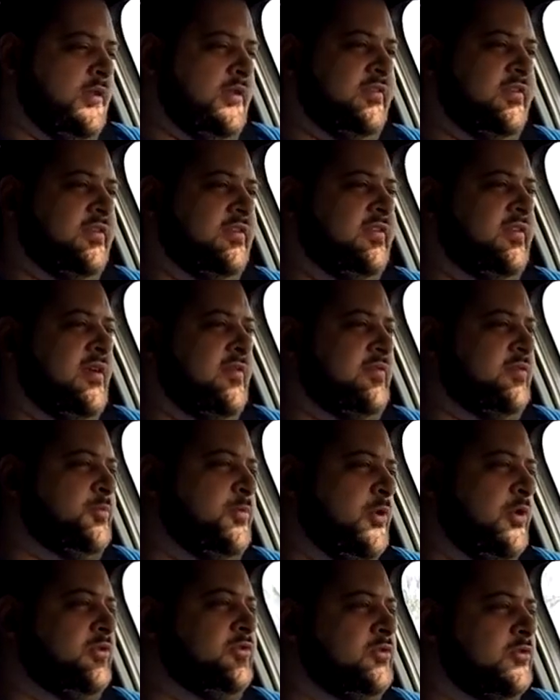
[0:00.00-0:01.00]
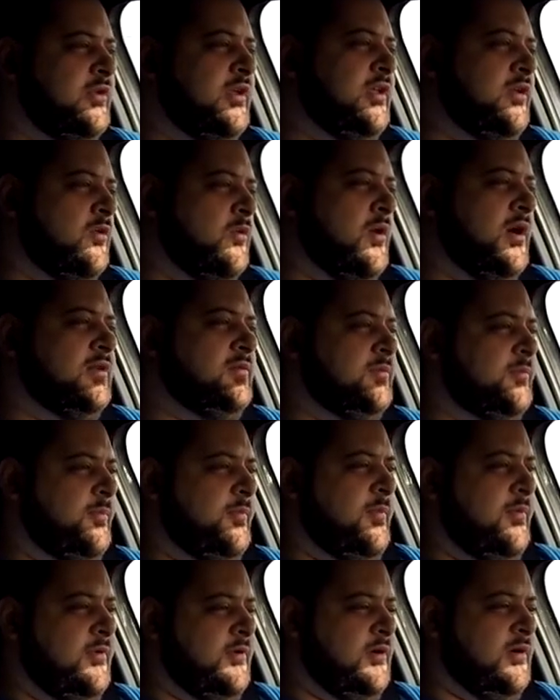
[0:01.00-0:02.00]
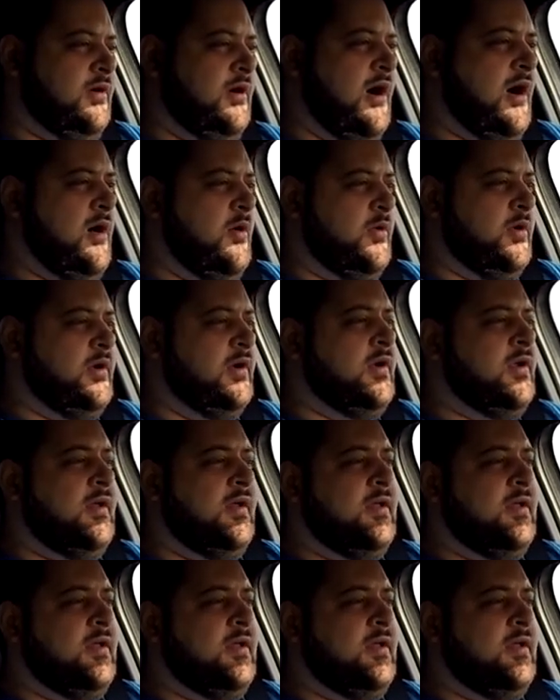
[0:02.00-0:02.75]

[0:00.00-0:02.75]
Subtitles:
It's a 7.2 kilowatt hour